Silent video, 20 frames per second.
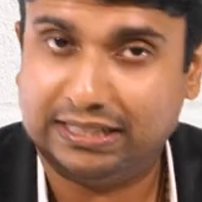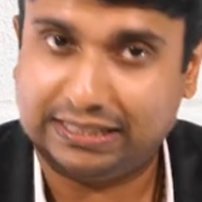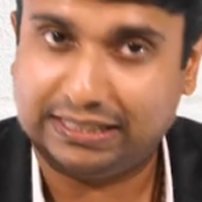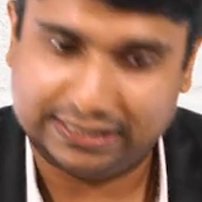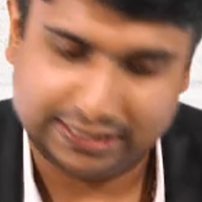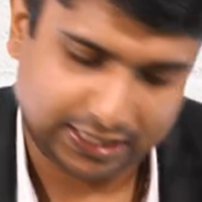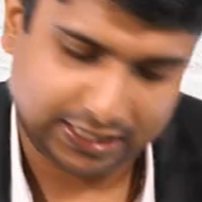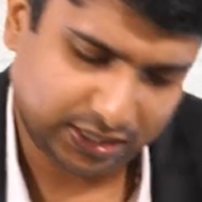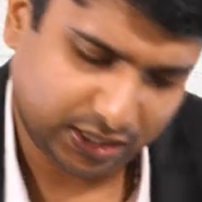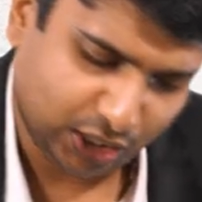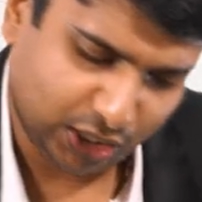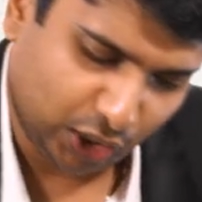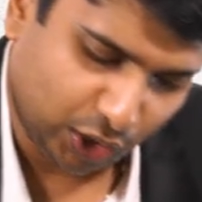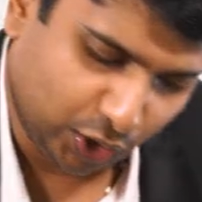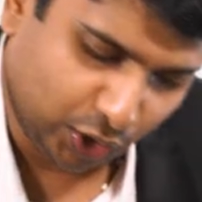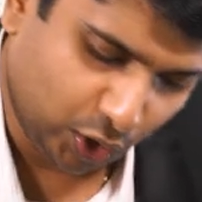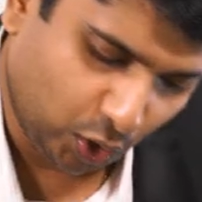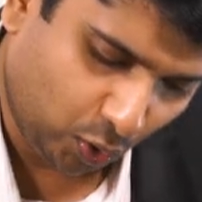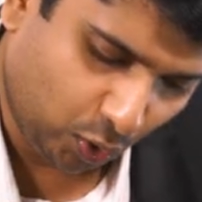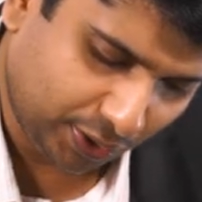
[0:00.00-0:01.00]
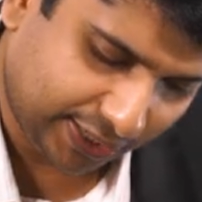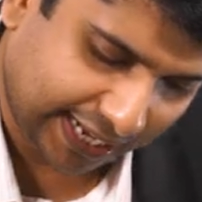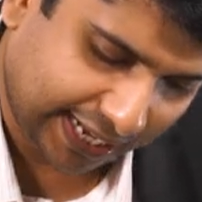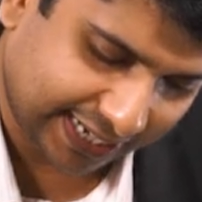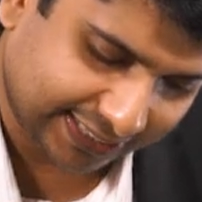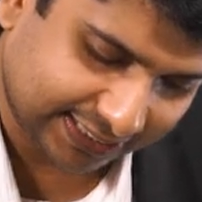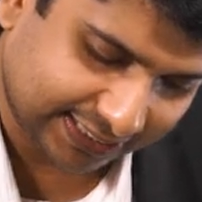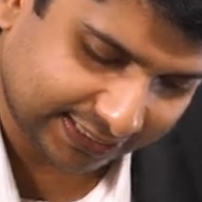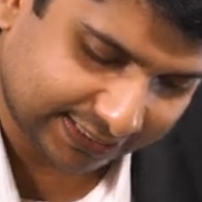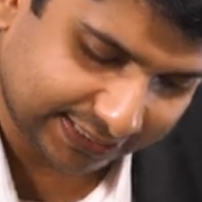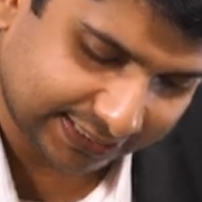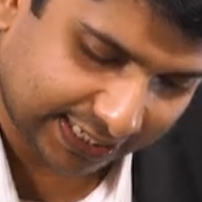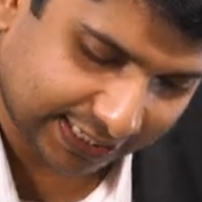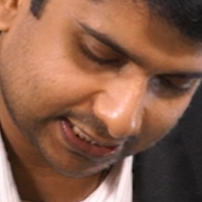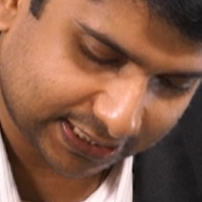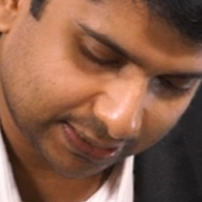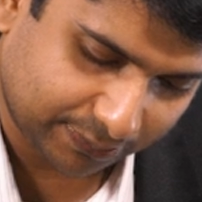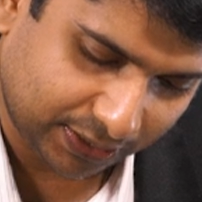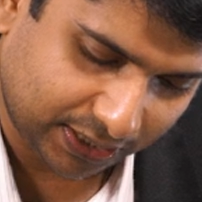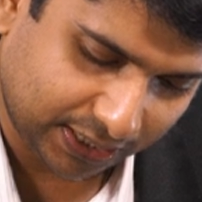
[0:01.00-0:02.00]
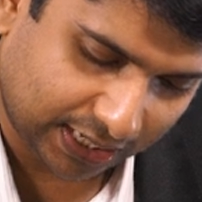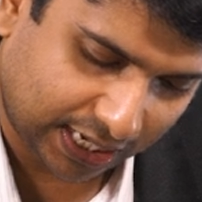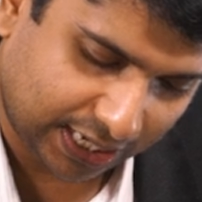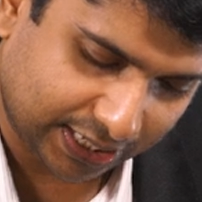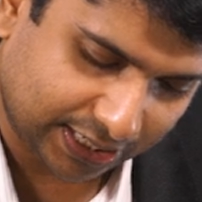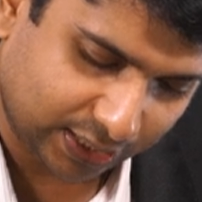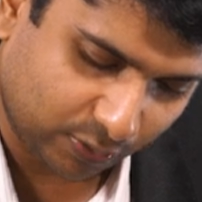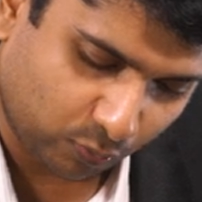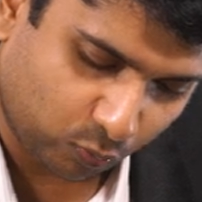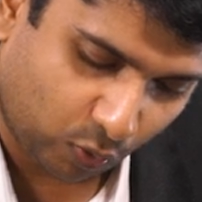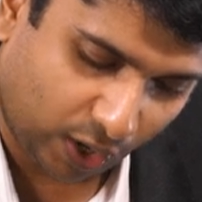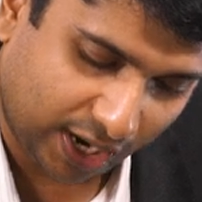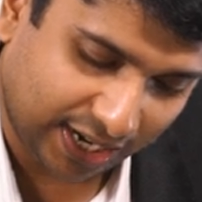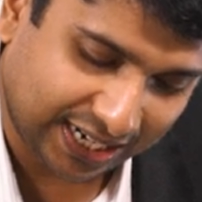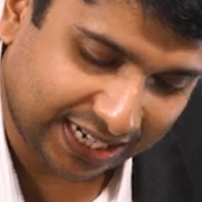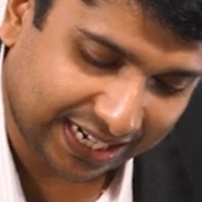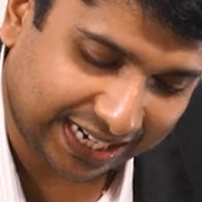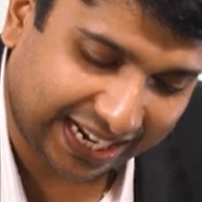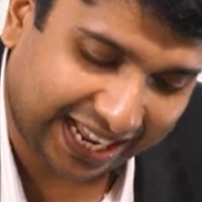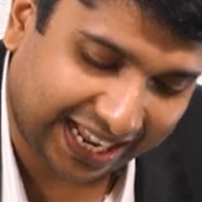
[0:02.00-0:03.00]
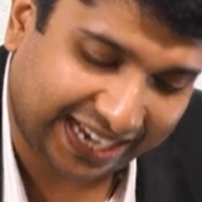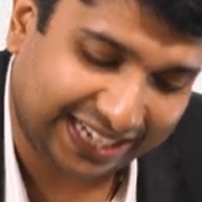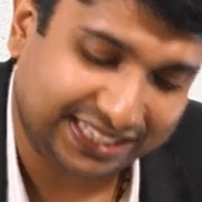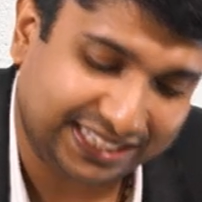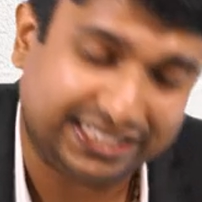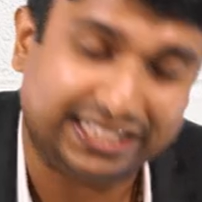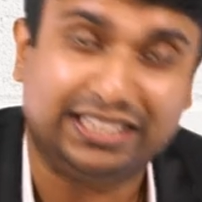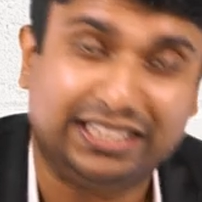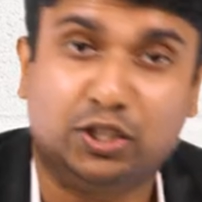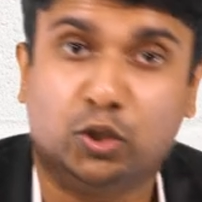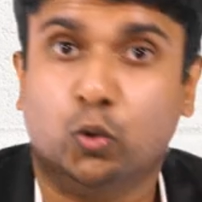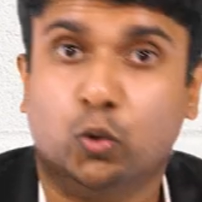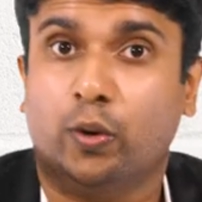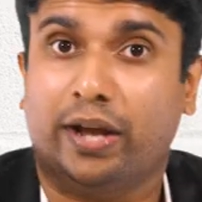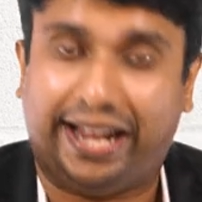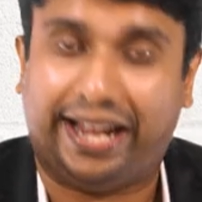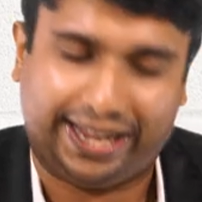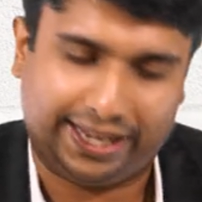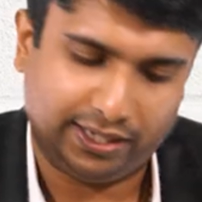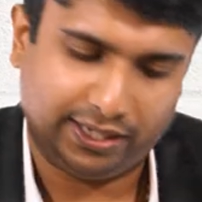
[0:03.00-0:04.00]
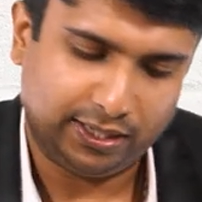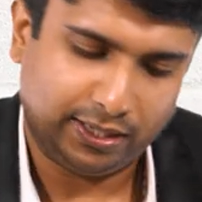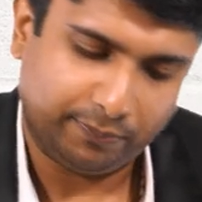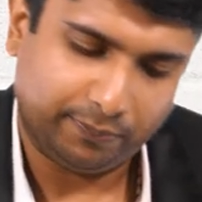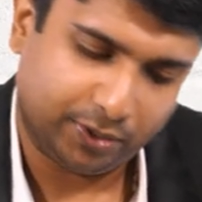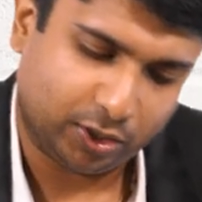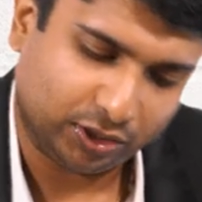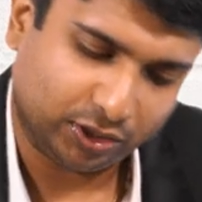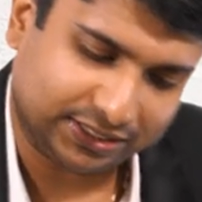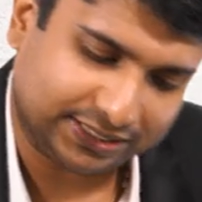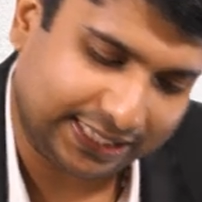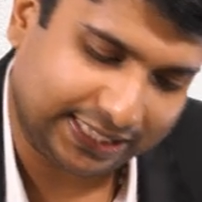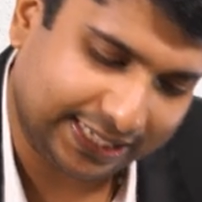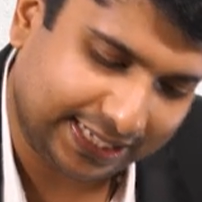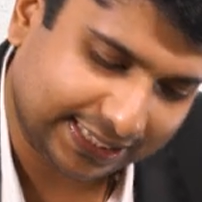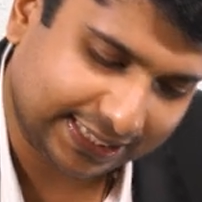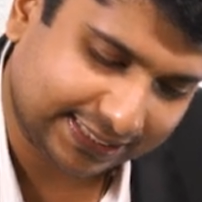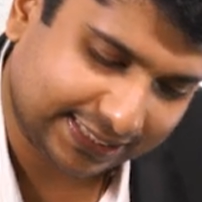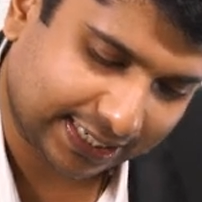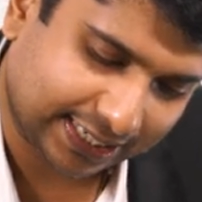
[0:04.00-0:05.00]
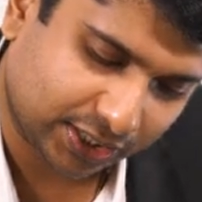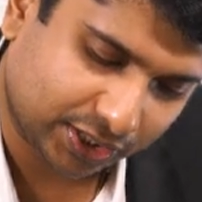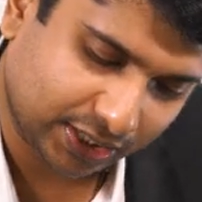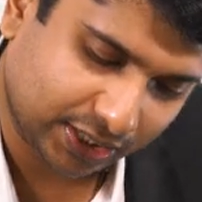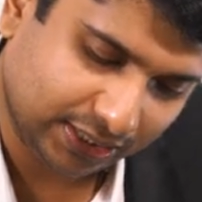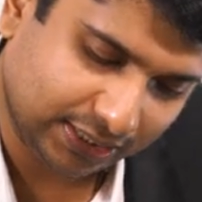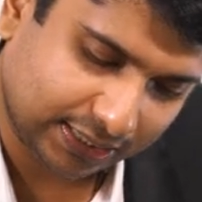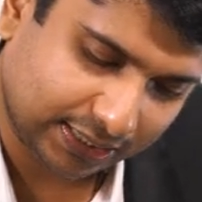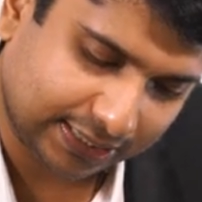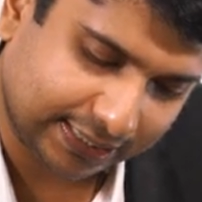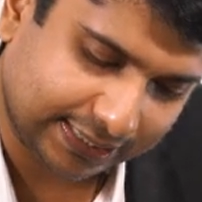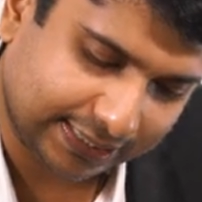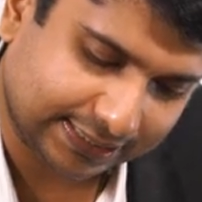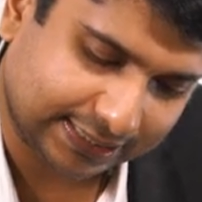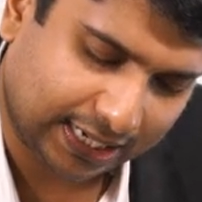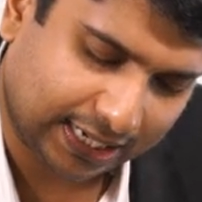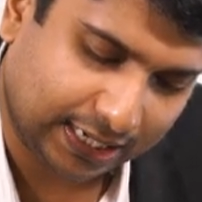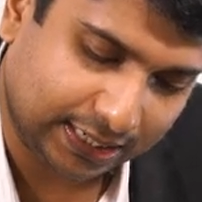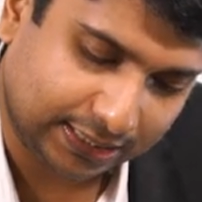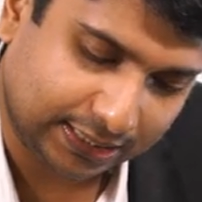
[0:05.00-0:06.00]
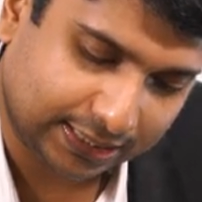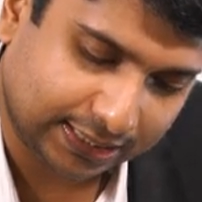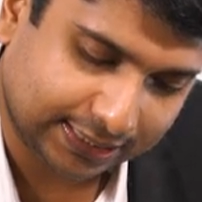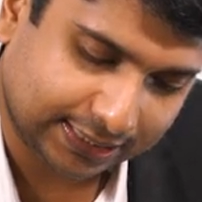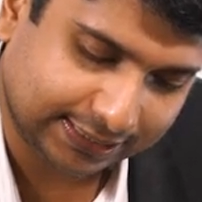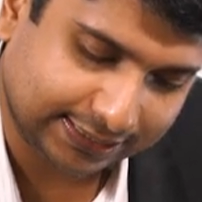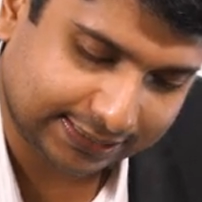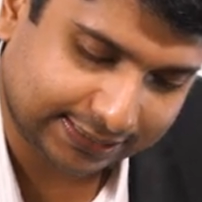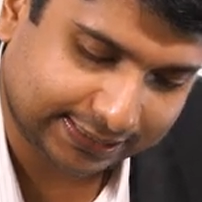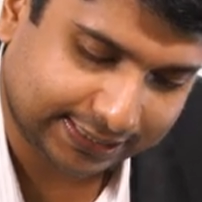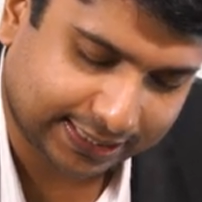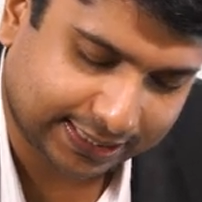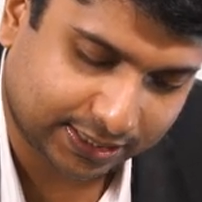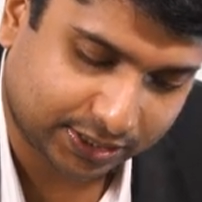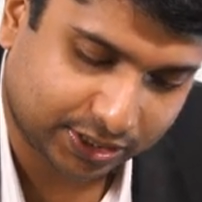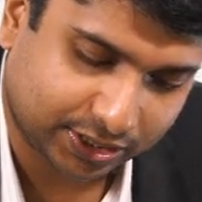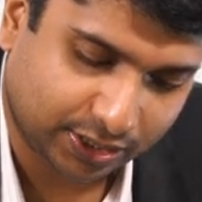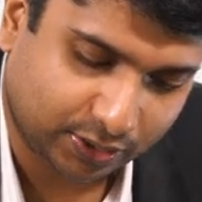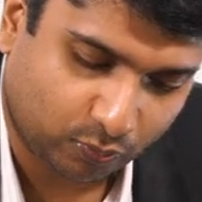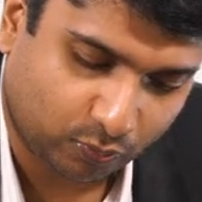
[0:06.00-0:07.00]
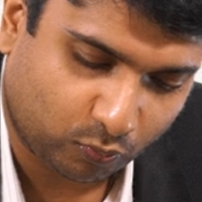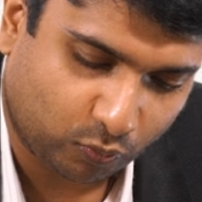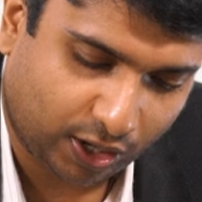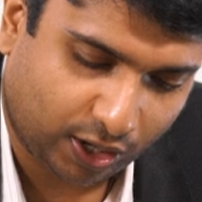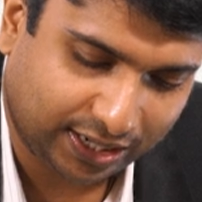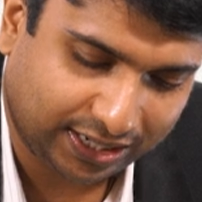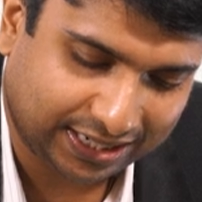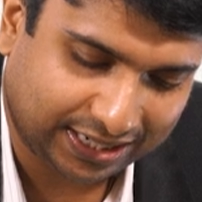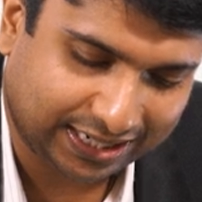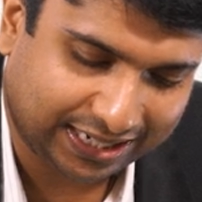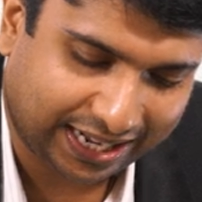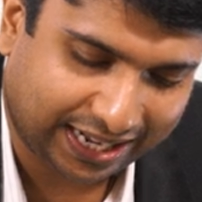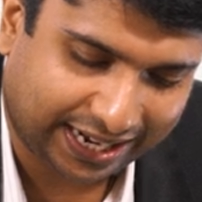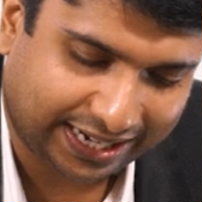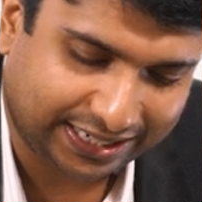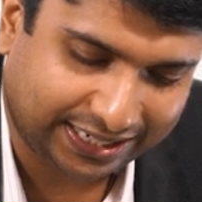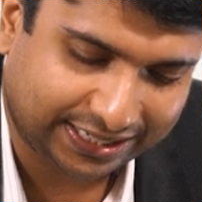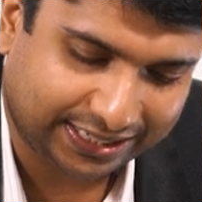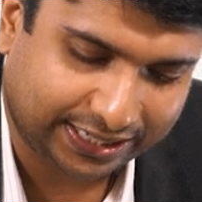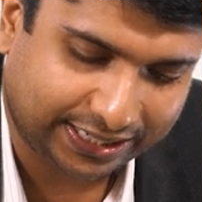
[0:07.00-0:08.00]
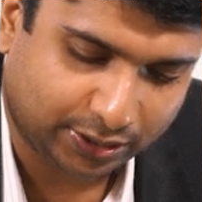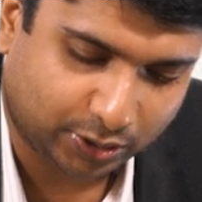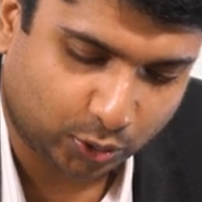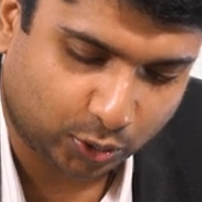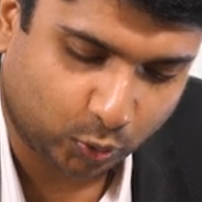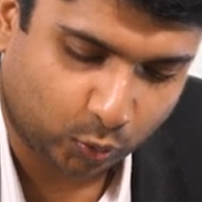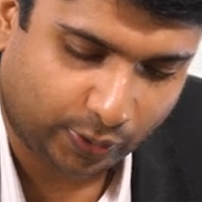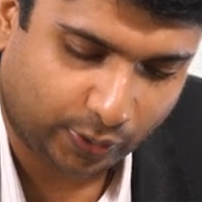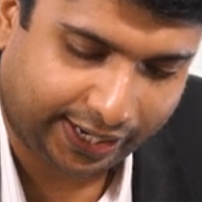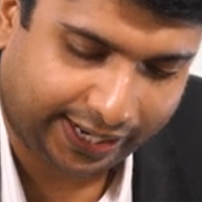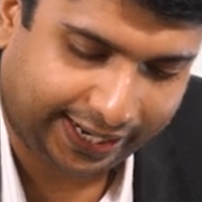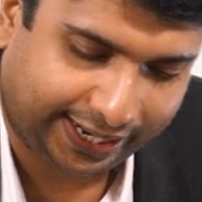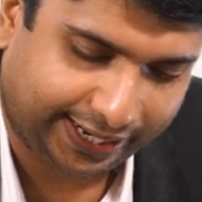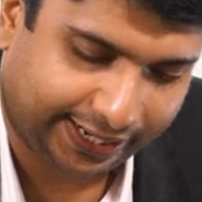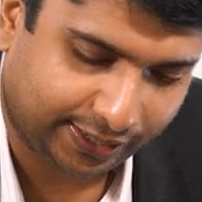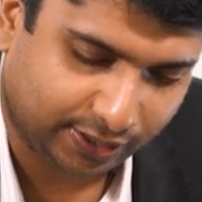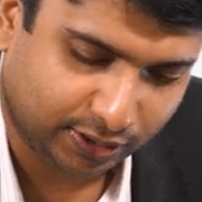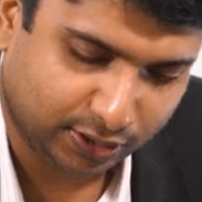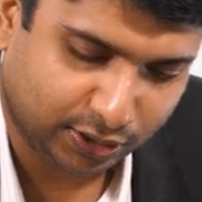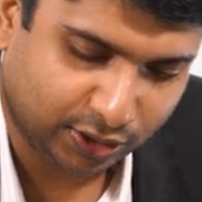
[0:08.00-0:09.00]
Here no tax is deductible under 192A because TDS section is under section 192A.